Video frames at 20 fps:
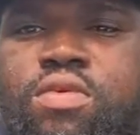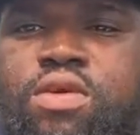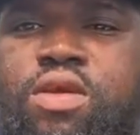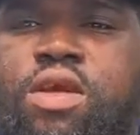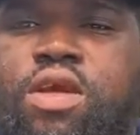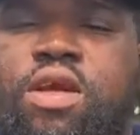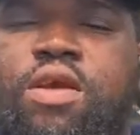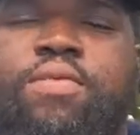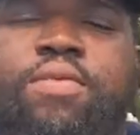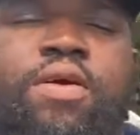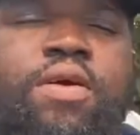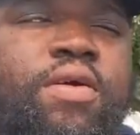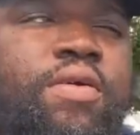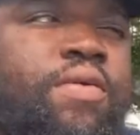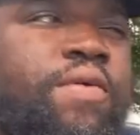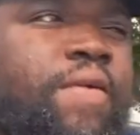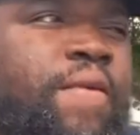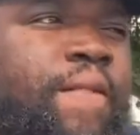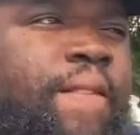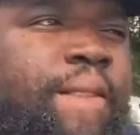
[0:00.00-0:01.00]
yeah, but
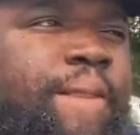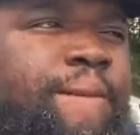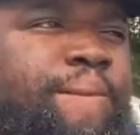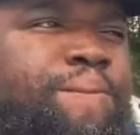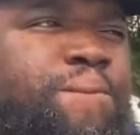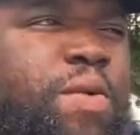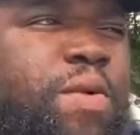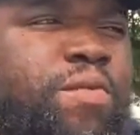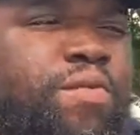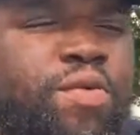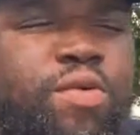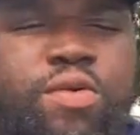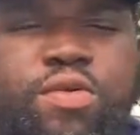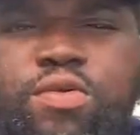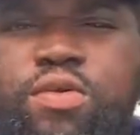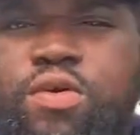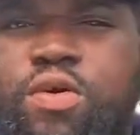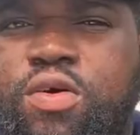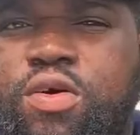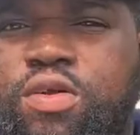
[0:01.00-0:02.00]
if we were
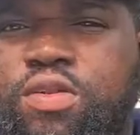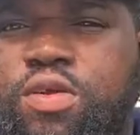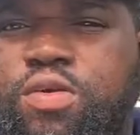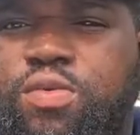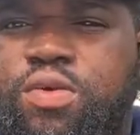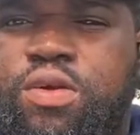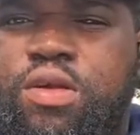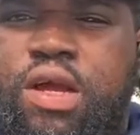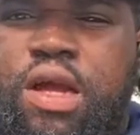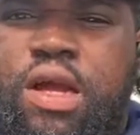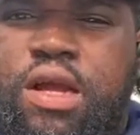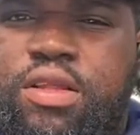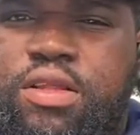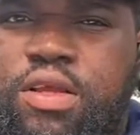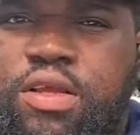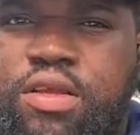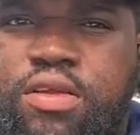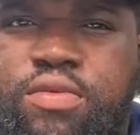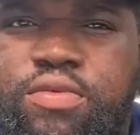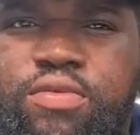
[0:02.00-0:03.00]
to go in there with how
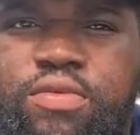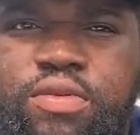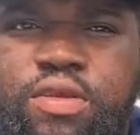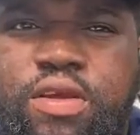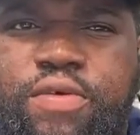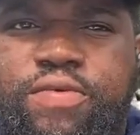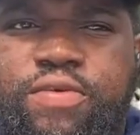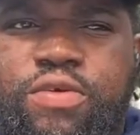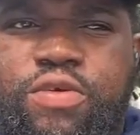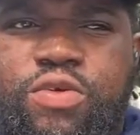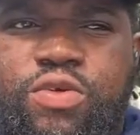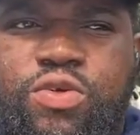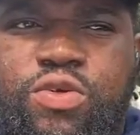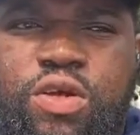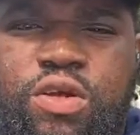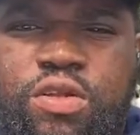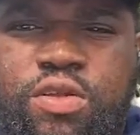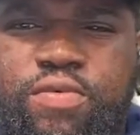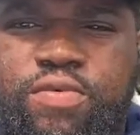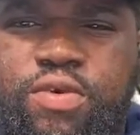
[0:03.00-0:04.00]
they defense
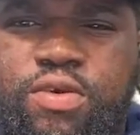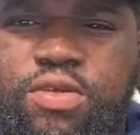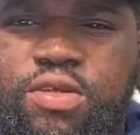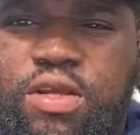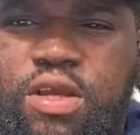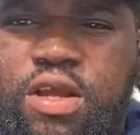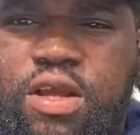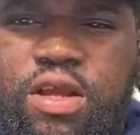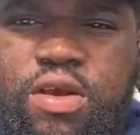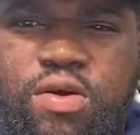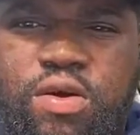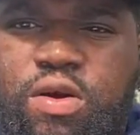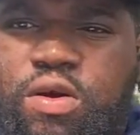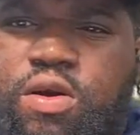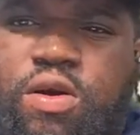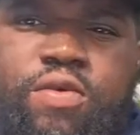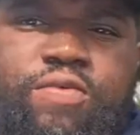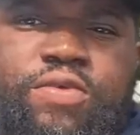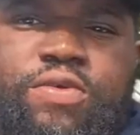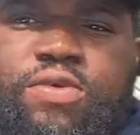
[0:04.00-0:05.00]
constructed versus how
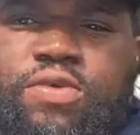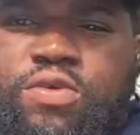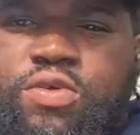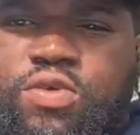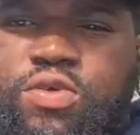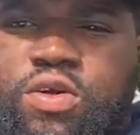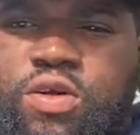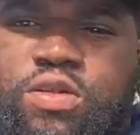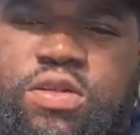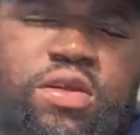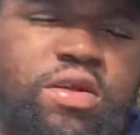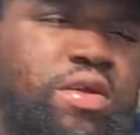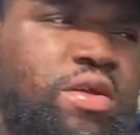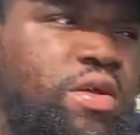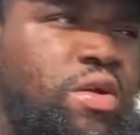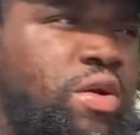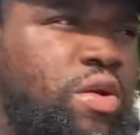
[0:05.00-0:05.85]
our offense constructed,